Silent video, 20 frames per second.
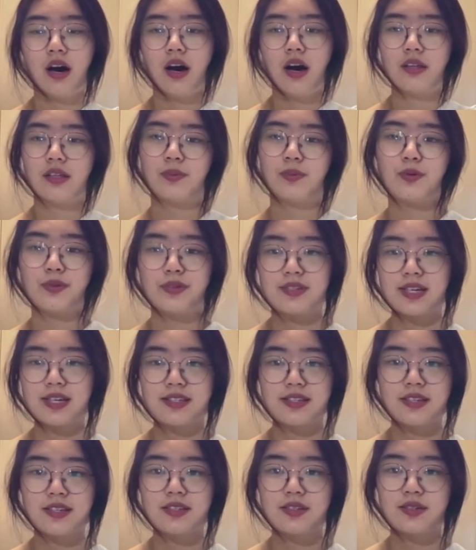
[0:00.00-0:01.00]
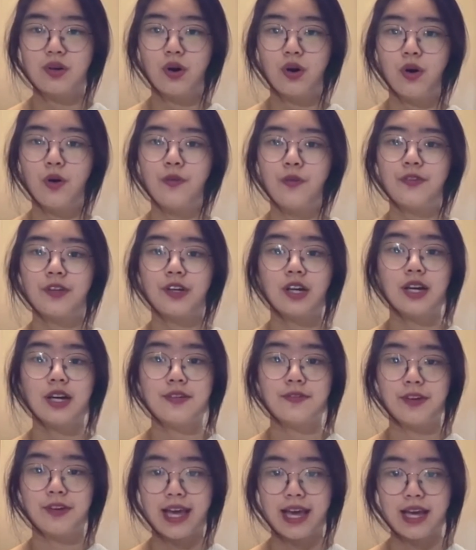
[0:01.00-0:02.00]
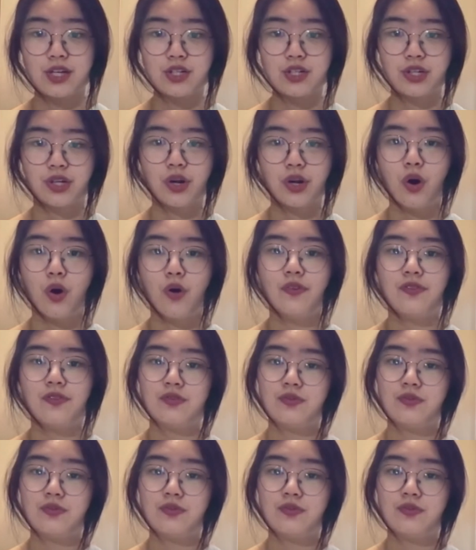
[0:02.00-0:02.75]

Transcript: the processes of the codification of